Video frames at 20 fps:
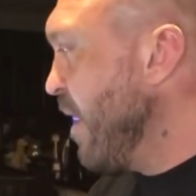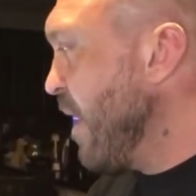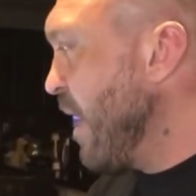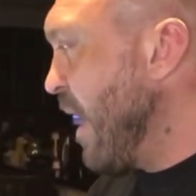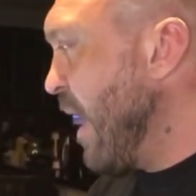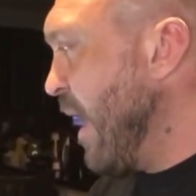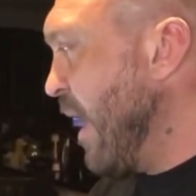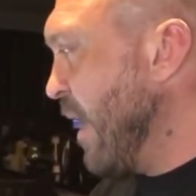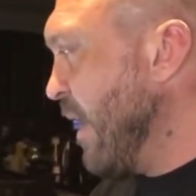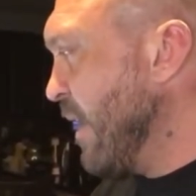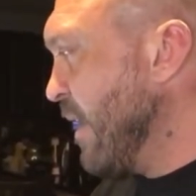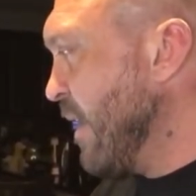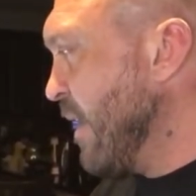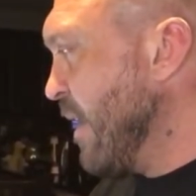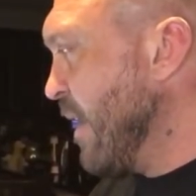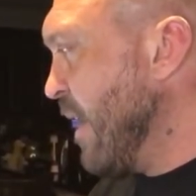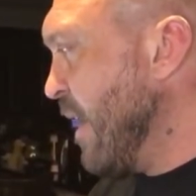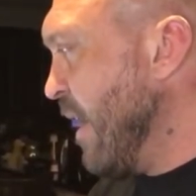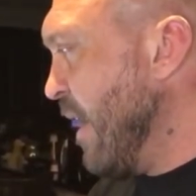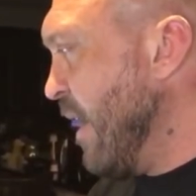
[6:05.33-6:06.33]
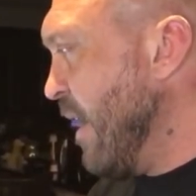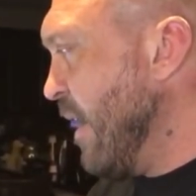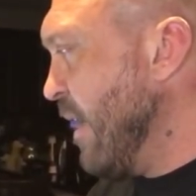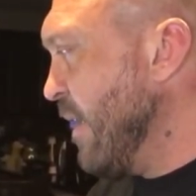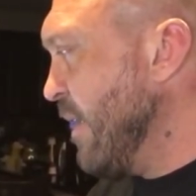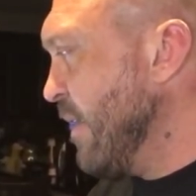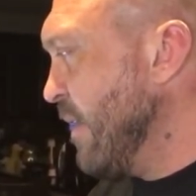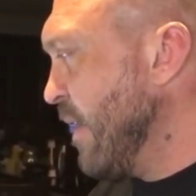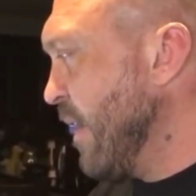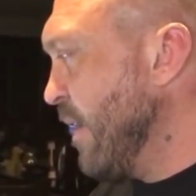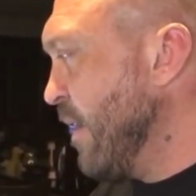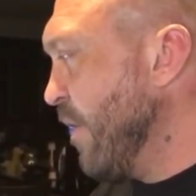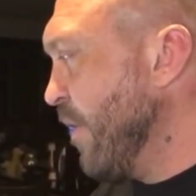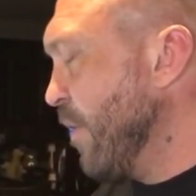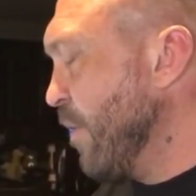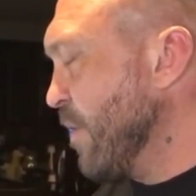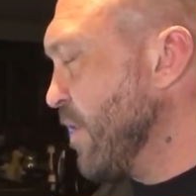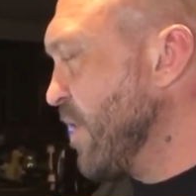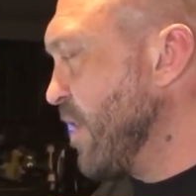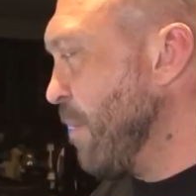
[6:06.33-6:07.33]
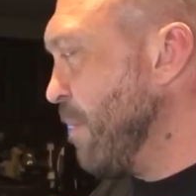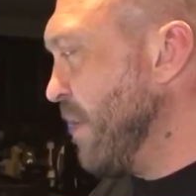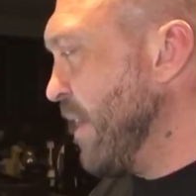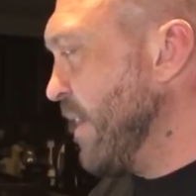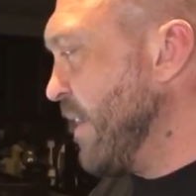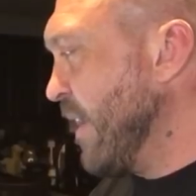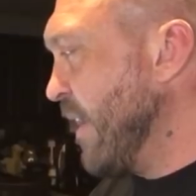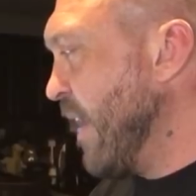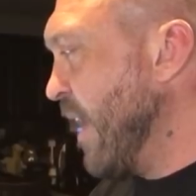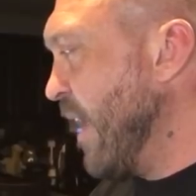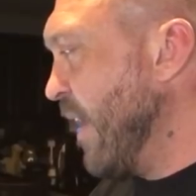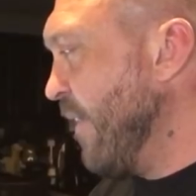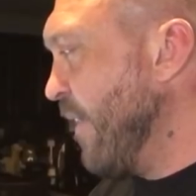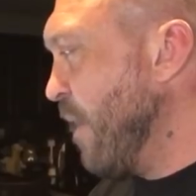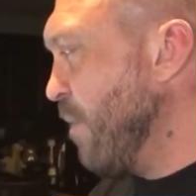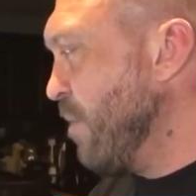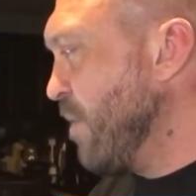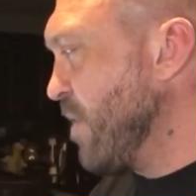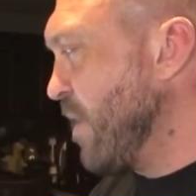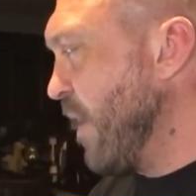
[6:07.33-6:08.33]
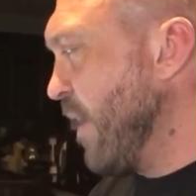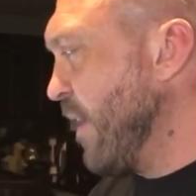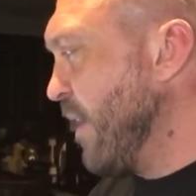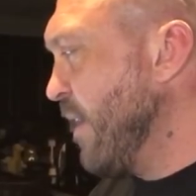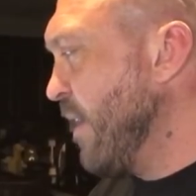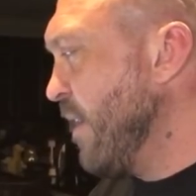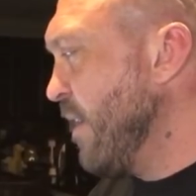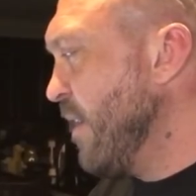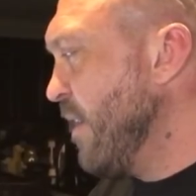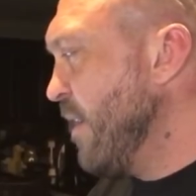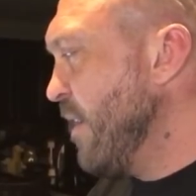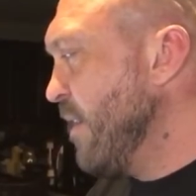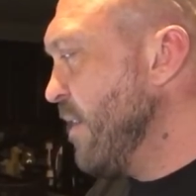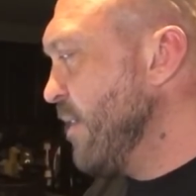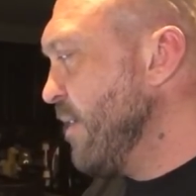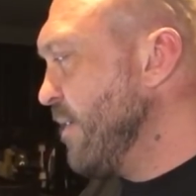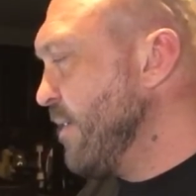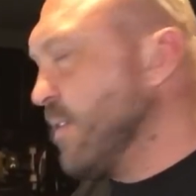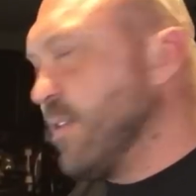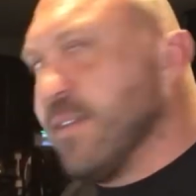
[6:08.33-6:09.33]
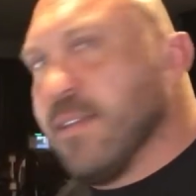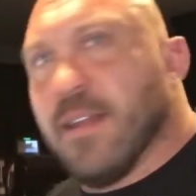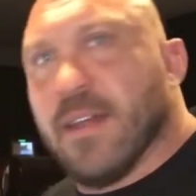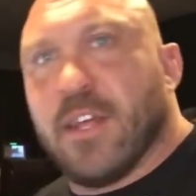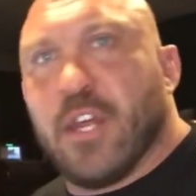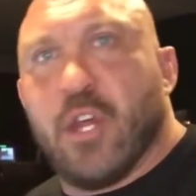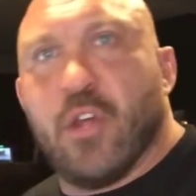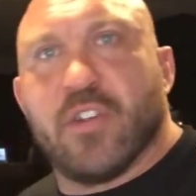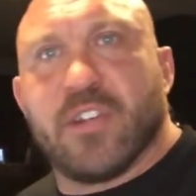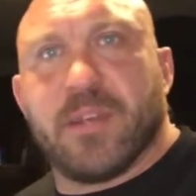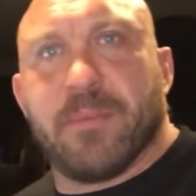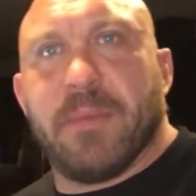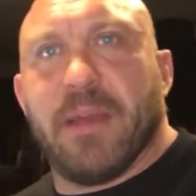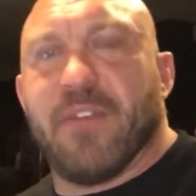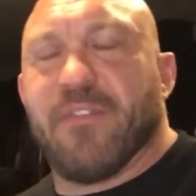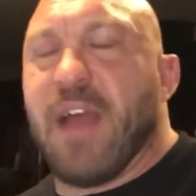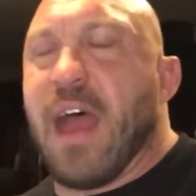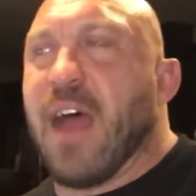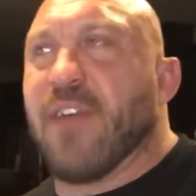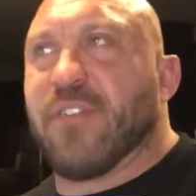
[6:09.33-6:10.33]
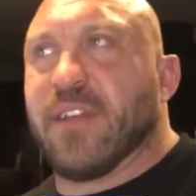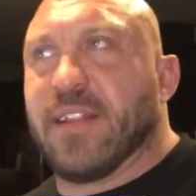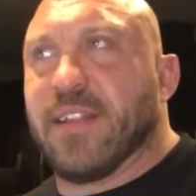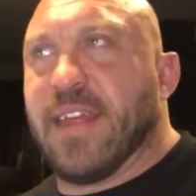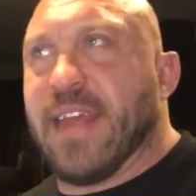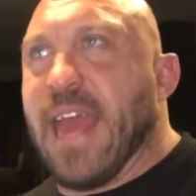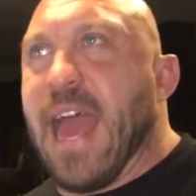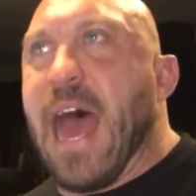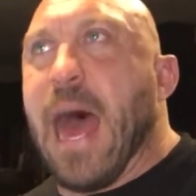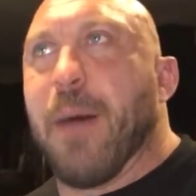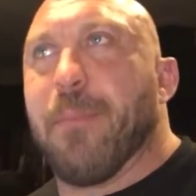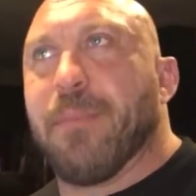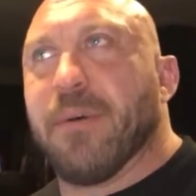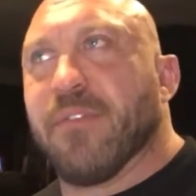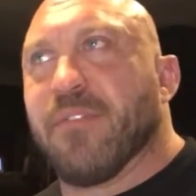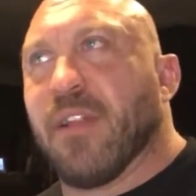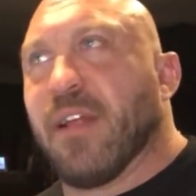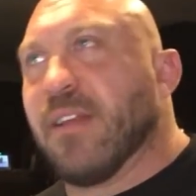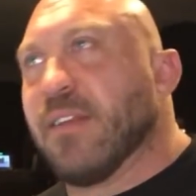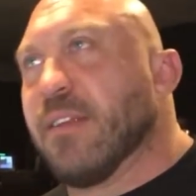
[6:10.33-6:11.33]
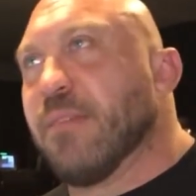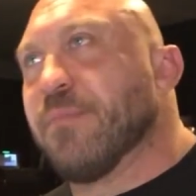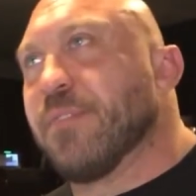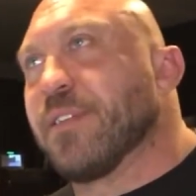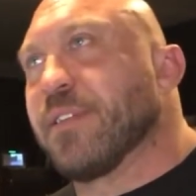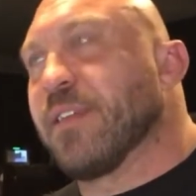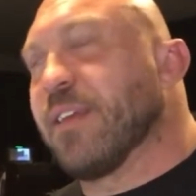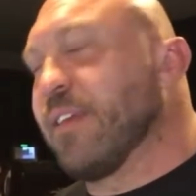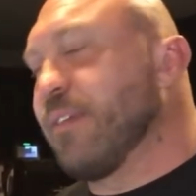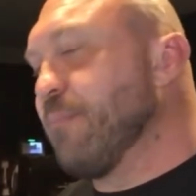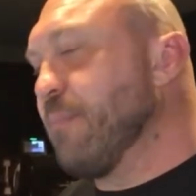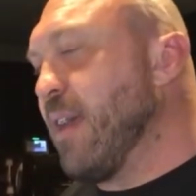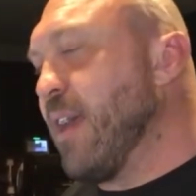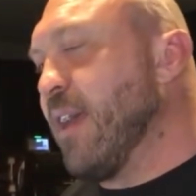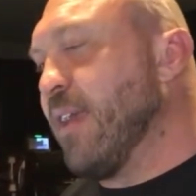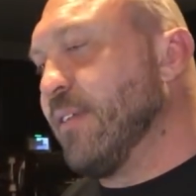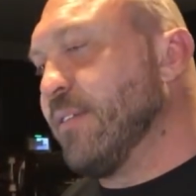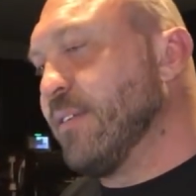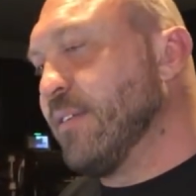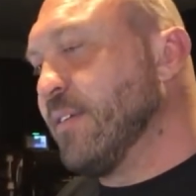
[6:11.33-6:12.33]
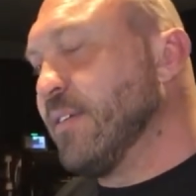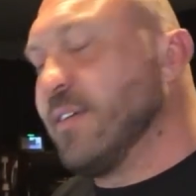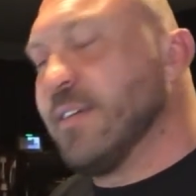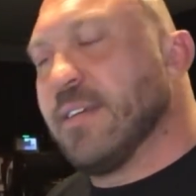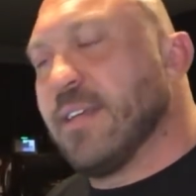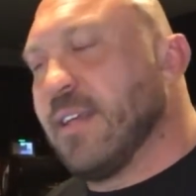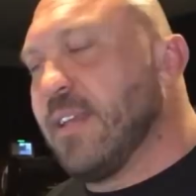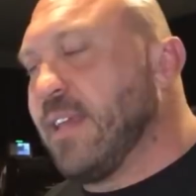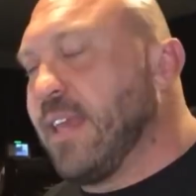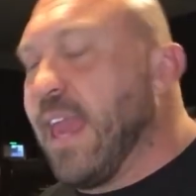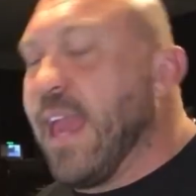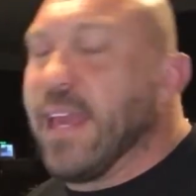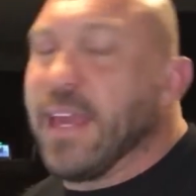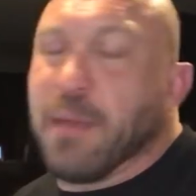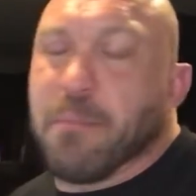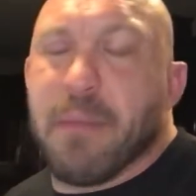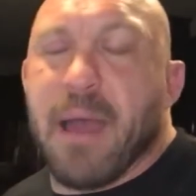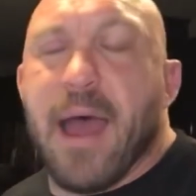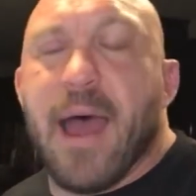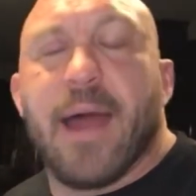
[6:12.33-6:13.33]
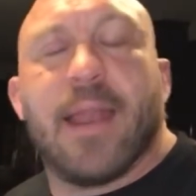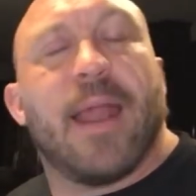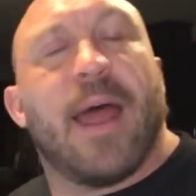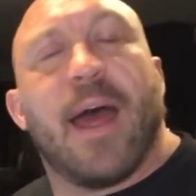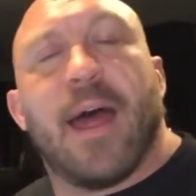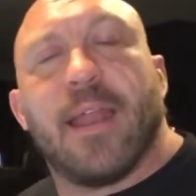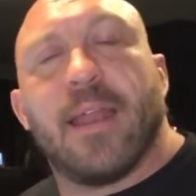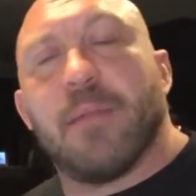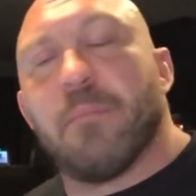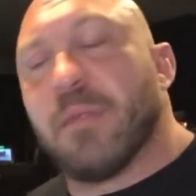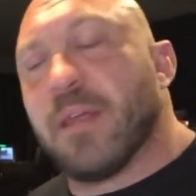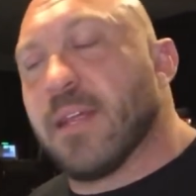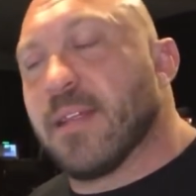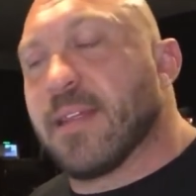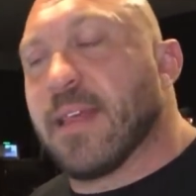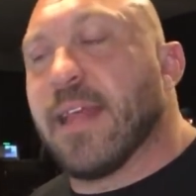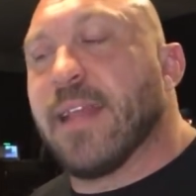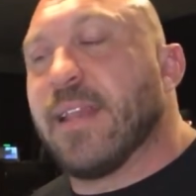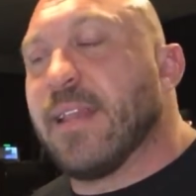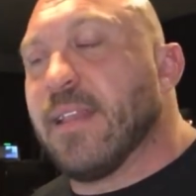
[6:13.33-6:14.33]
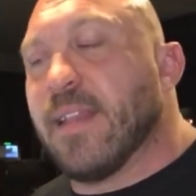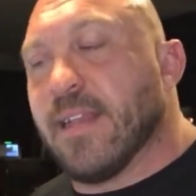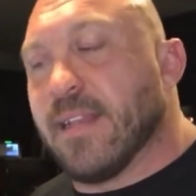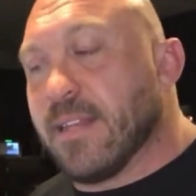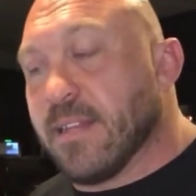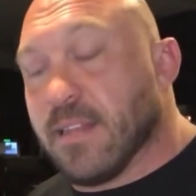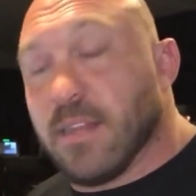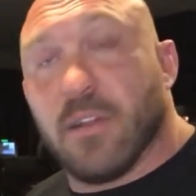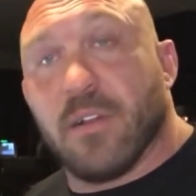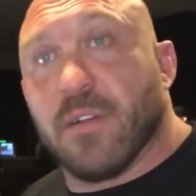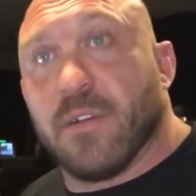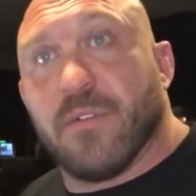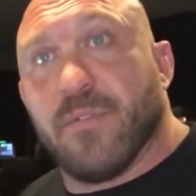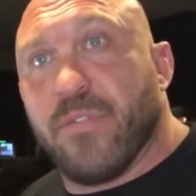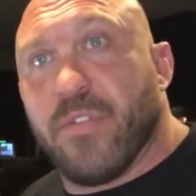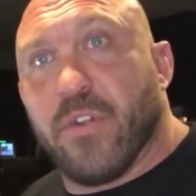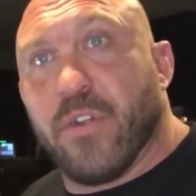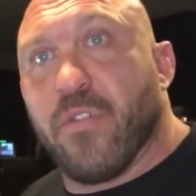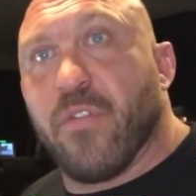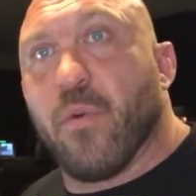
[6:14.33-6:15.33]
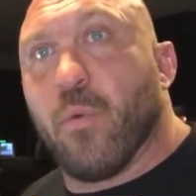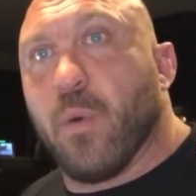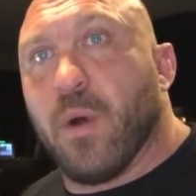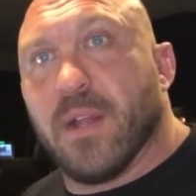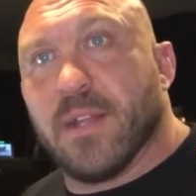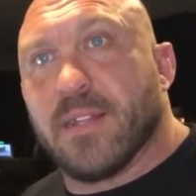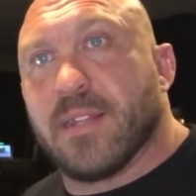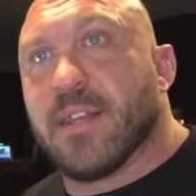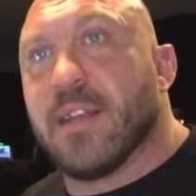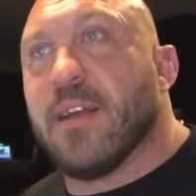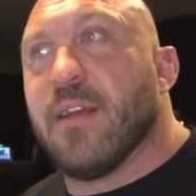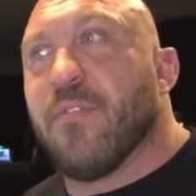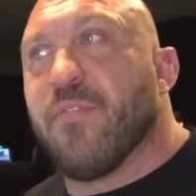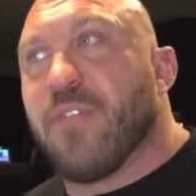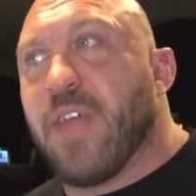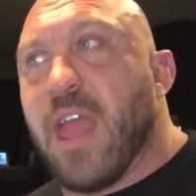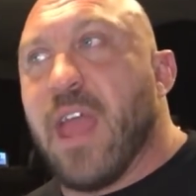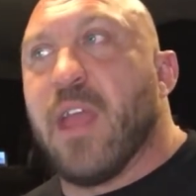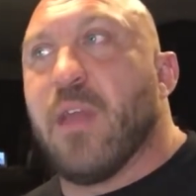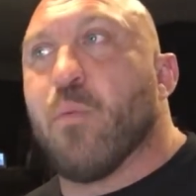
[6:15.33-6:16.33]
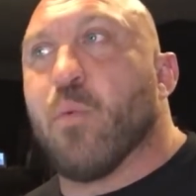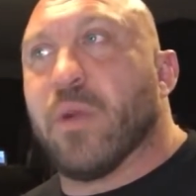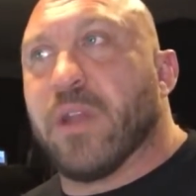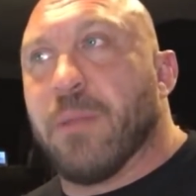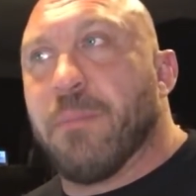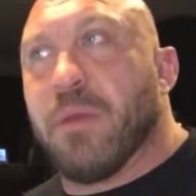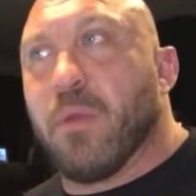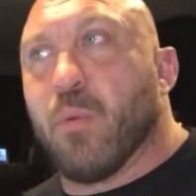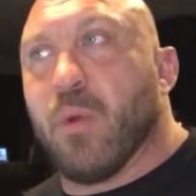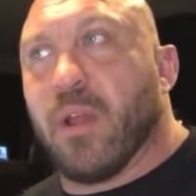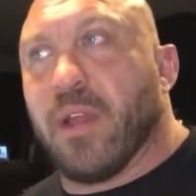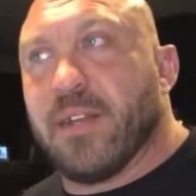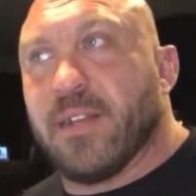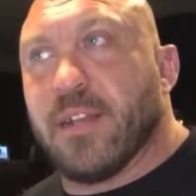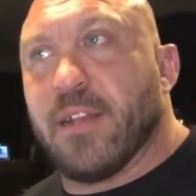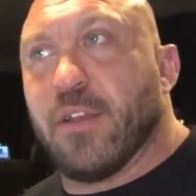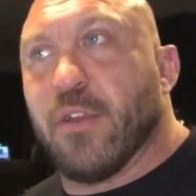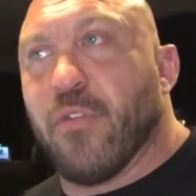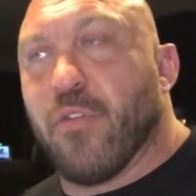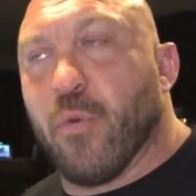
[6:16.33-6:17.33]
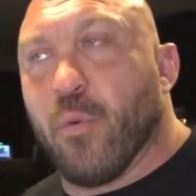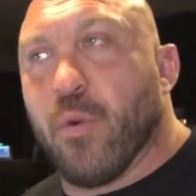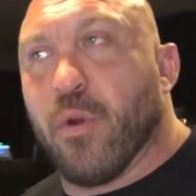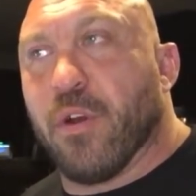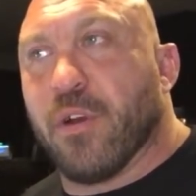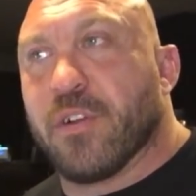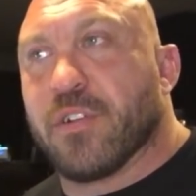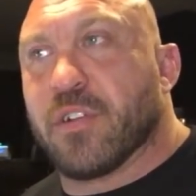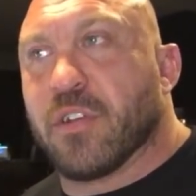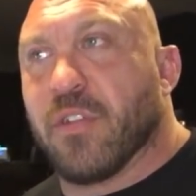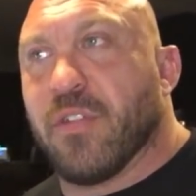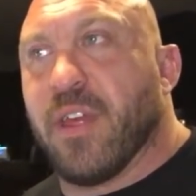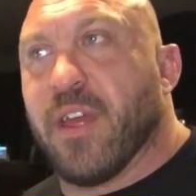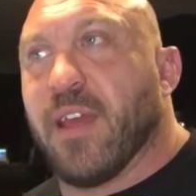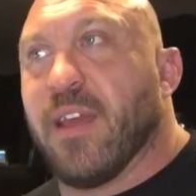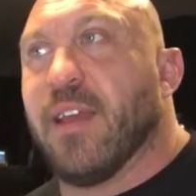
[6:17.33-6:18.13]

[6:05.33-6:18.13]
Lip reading: And I know there was somebody today that was like accusing me of having the app, and I'm just like, man, you can't get mad at it, because they're the ones, they wouldn't be willing to do the work. So